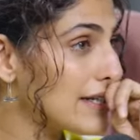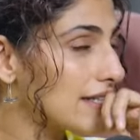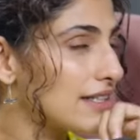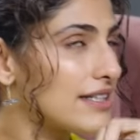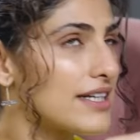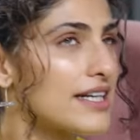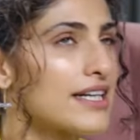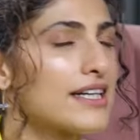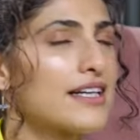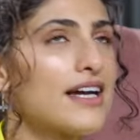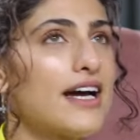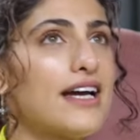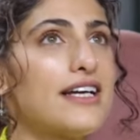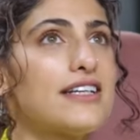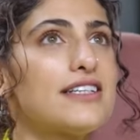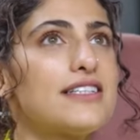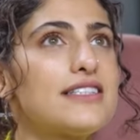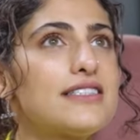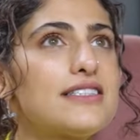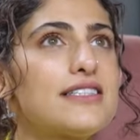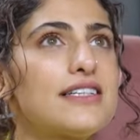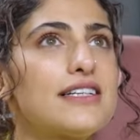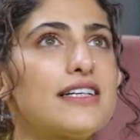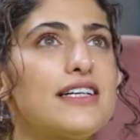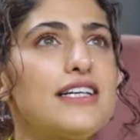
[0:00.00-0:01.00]
entertaining. I
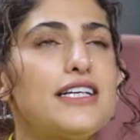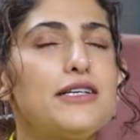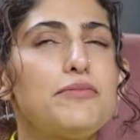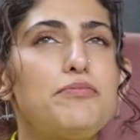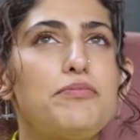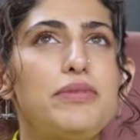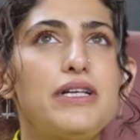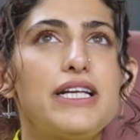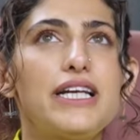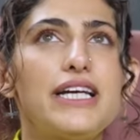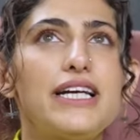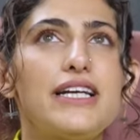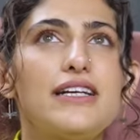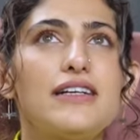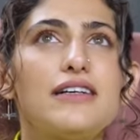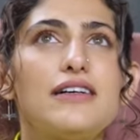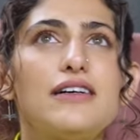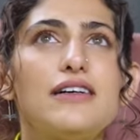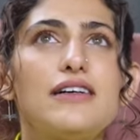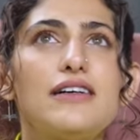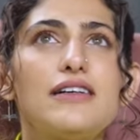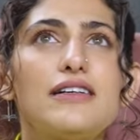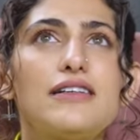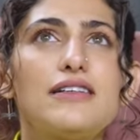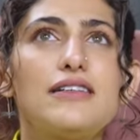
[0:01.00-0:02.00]
recently played
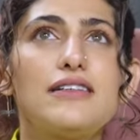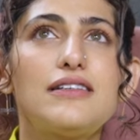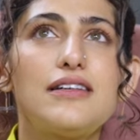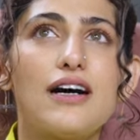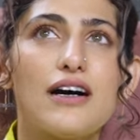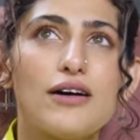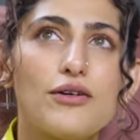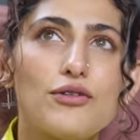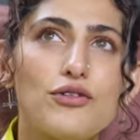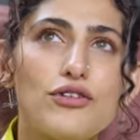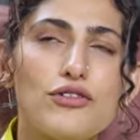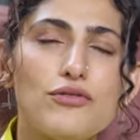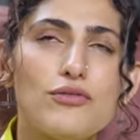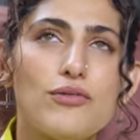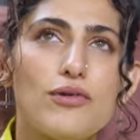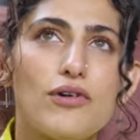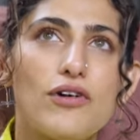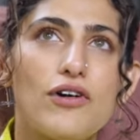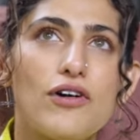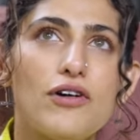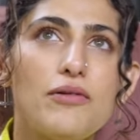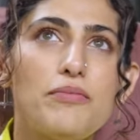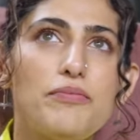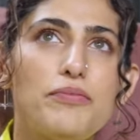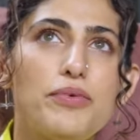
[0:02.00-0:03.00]
a tug of
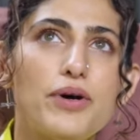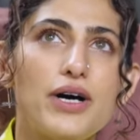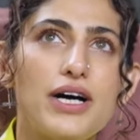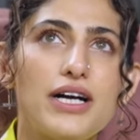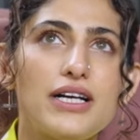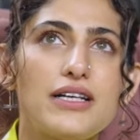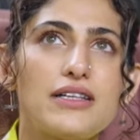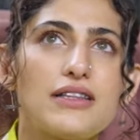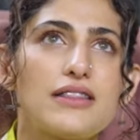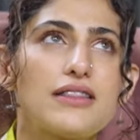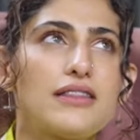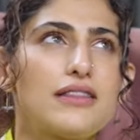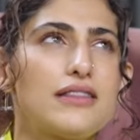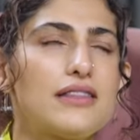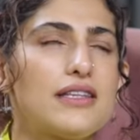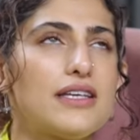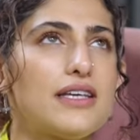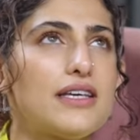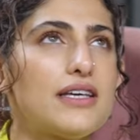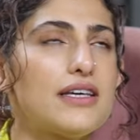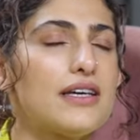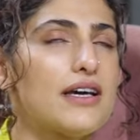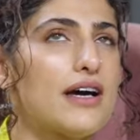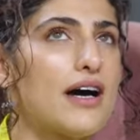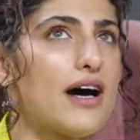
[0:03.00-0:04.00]
war, but the
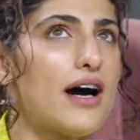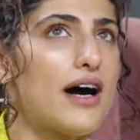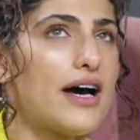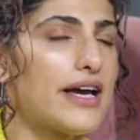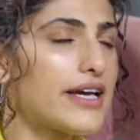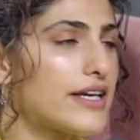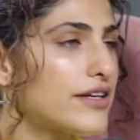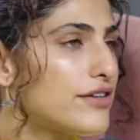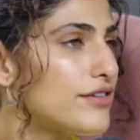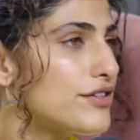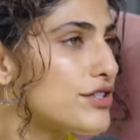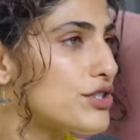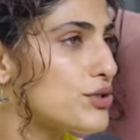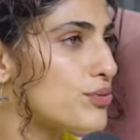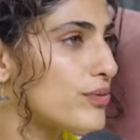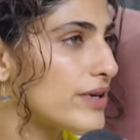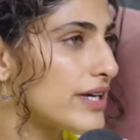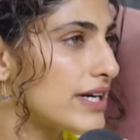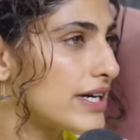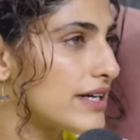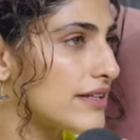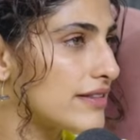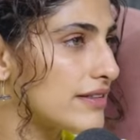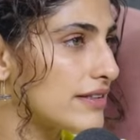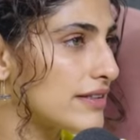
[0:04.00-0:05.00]
Irish
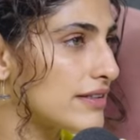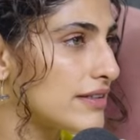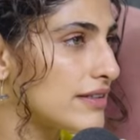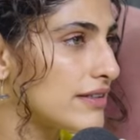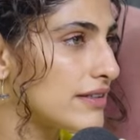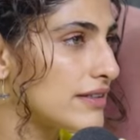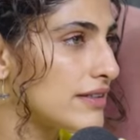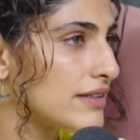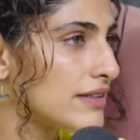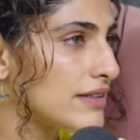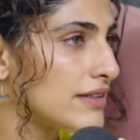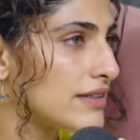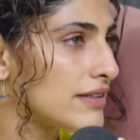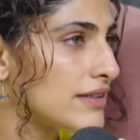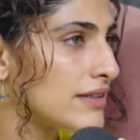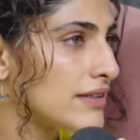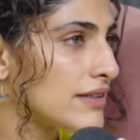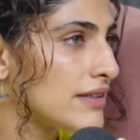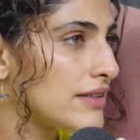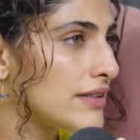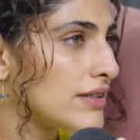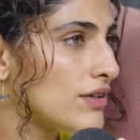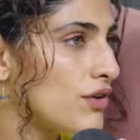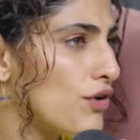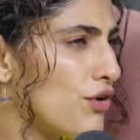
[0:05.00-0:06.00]
way, I think,
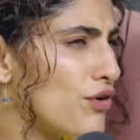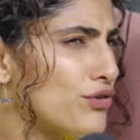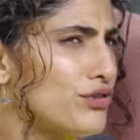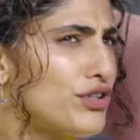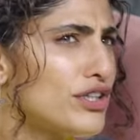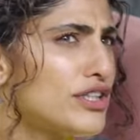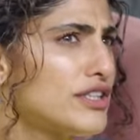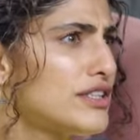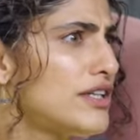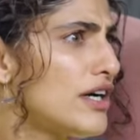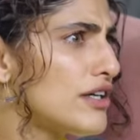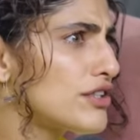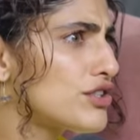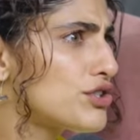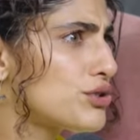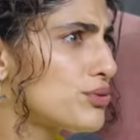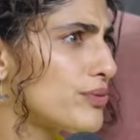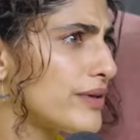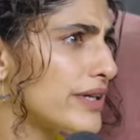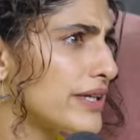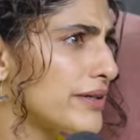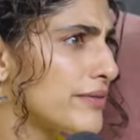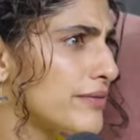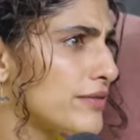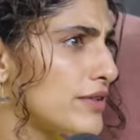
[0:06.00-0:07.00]
or the Dutch
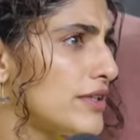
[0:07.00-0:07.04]
way.